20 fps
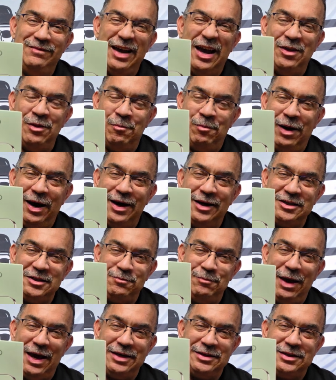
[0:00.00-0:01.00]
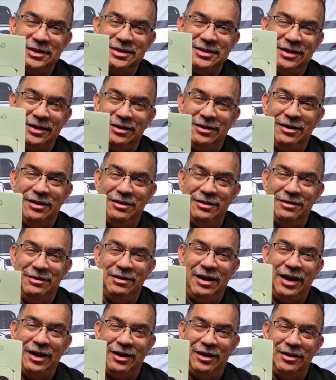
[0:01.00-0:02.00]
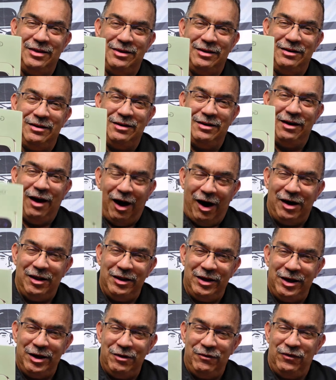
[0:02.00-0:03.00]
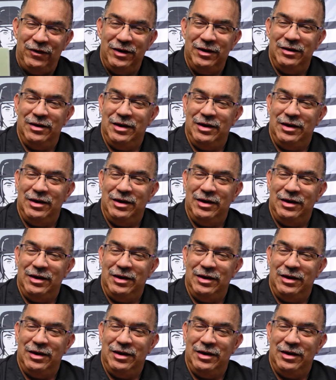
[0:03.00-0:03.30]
And the box matches the color. I got the olive.